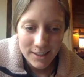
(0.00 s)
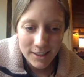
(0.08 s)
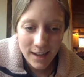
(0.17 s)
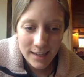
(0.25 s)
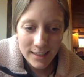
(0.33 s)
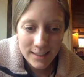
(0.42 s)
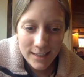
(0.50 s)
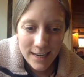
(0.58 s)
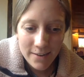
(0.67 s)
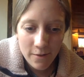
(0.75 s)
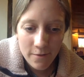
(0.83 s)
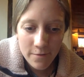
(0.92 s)
Let's see.
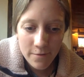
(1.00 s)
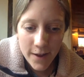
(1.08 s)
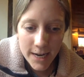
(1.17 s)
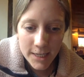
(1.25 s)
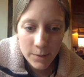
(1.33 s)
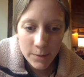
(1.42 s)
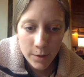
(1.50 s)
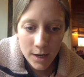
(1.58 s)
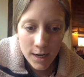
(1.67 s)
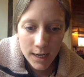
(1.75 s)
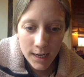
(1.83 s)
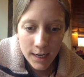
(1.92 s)
From Facebook,